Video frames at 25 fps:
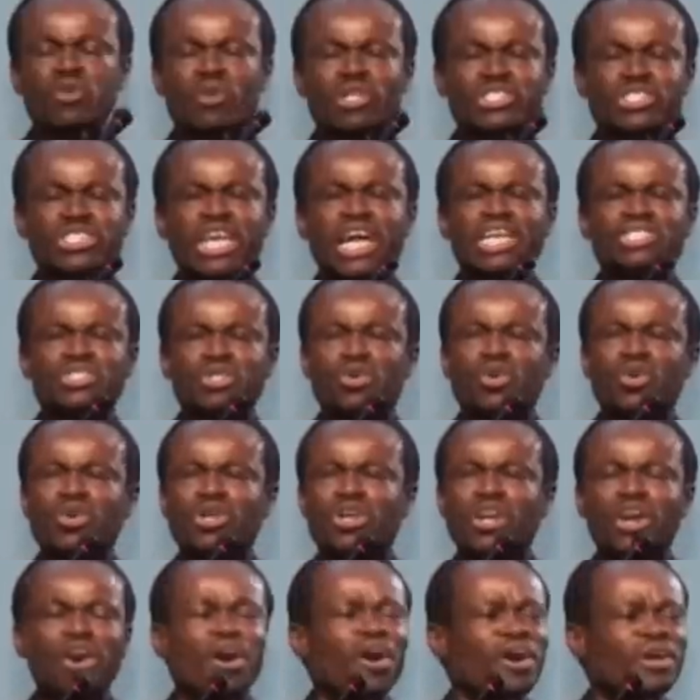was just good
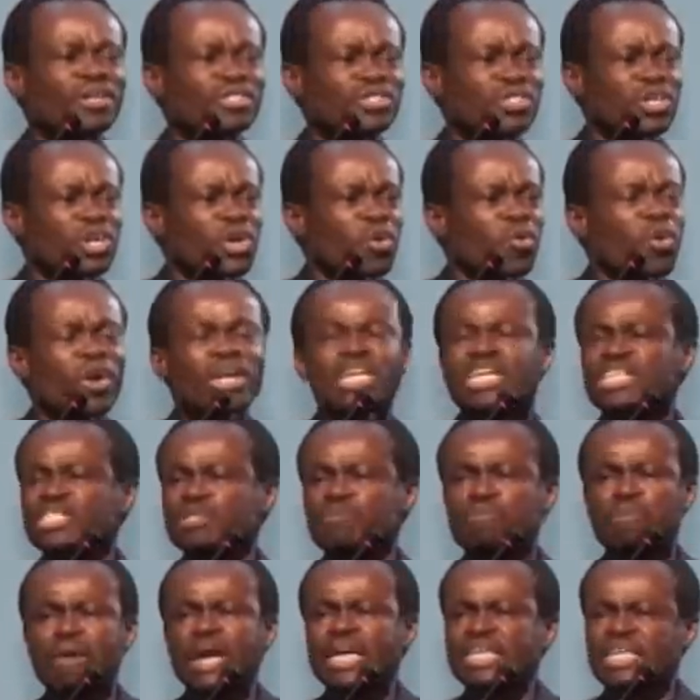laws, what is
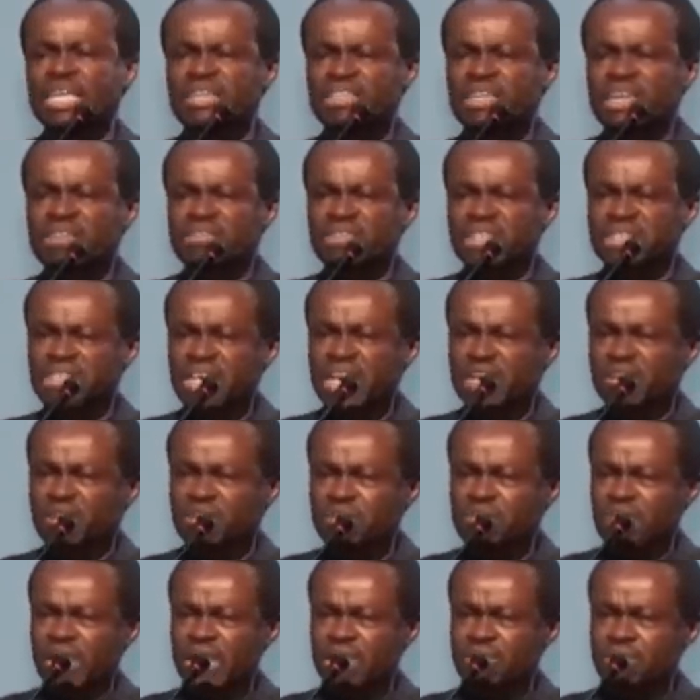better than the Ten
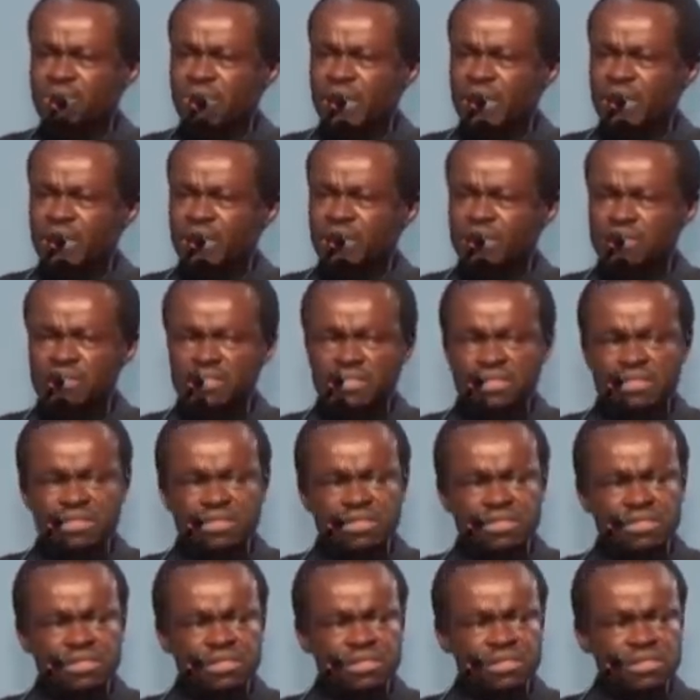
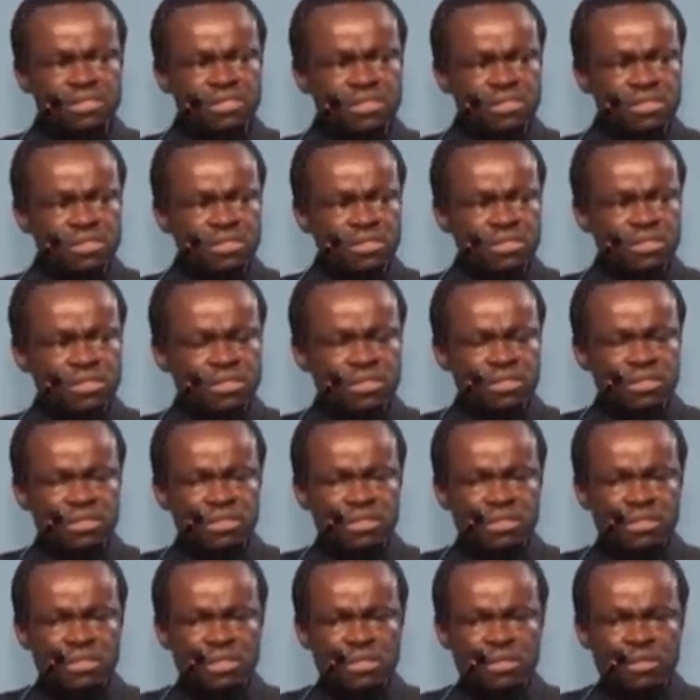Commandments?
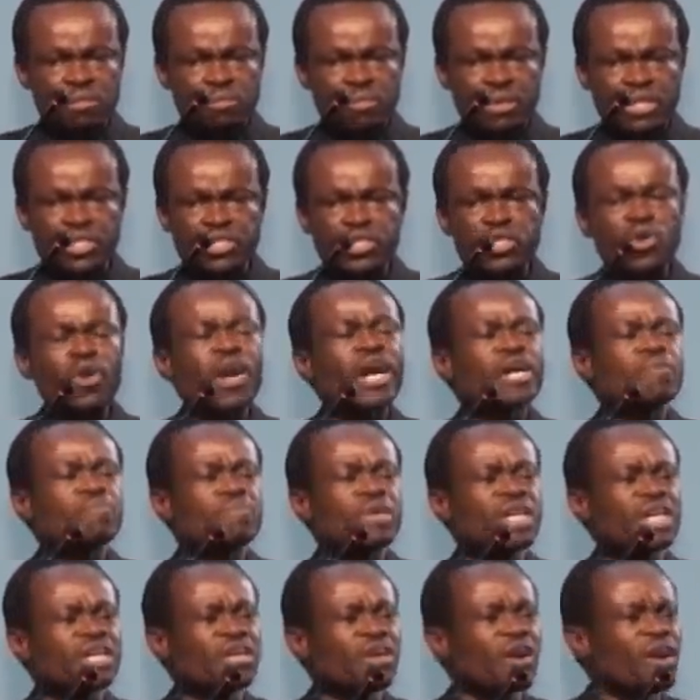But you and
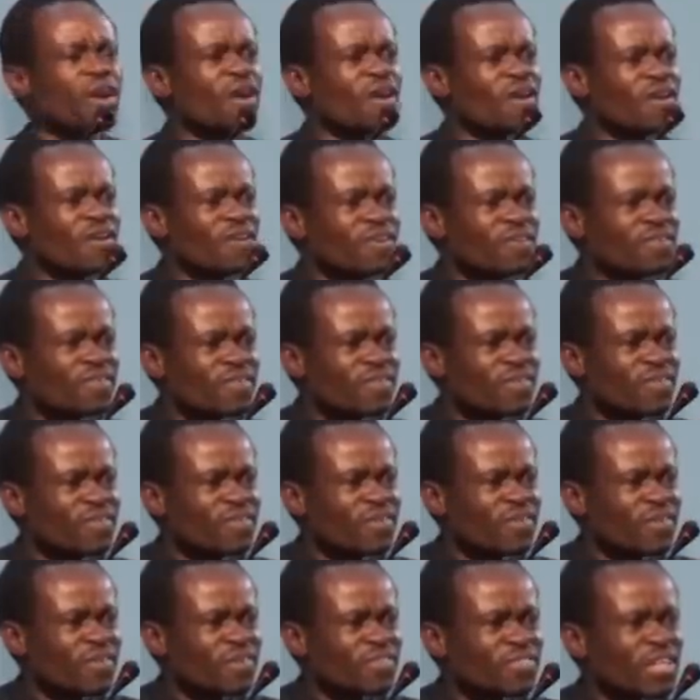me know
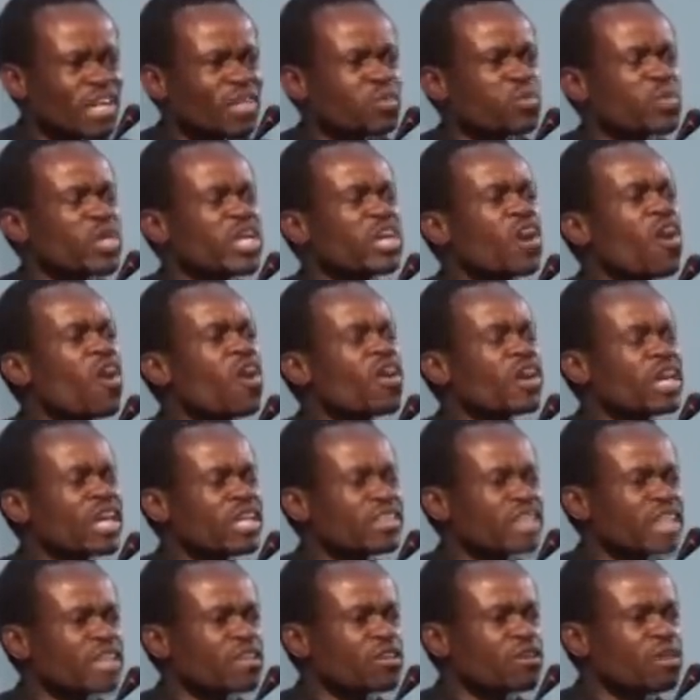that we honor
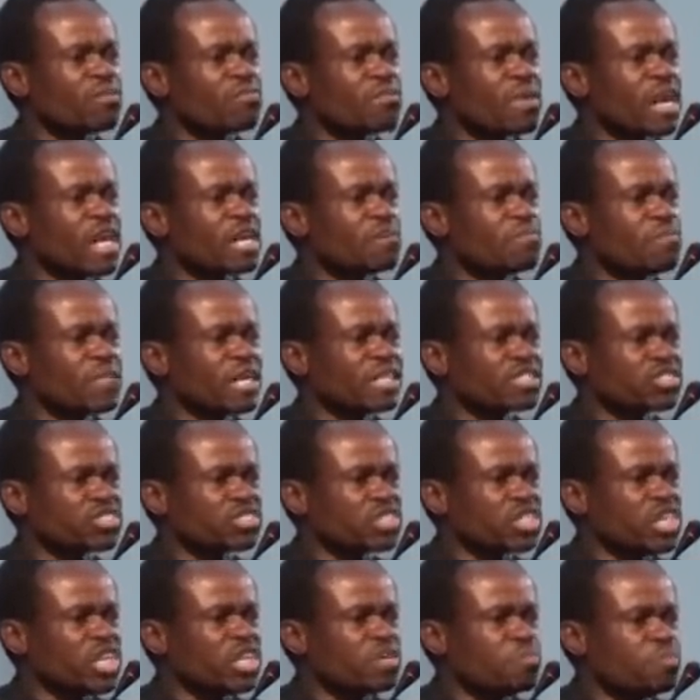the Ten
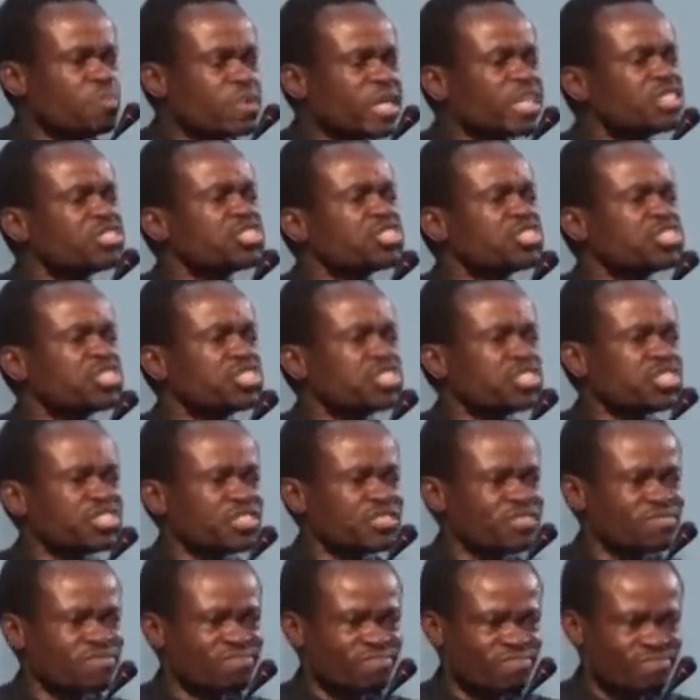Commandments in
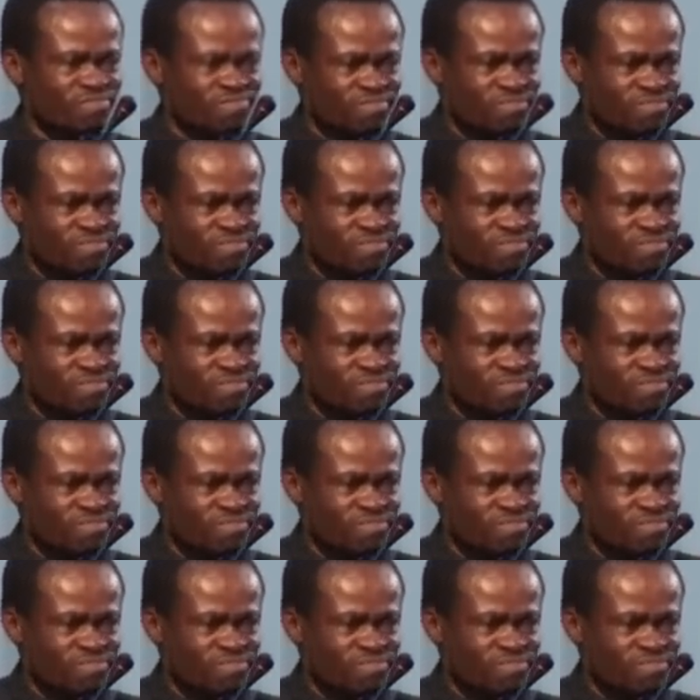breach.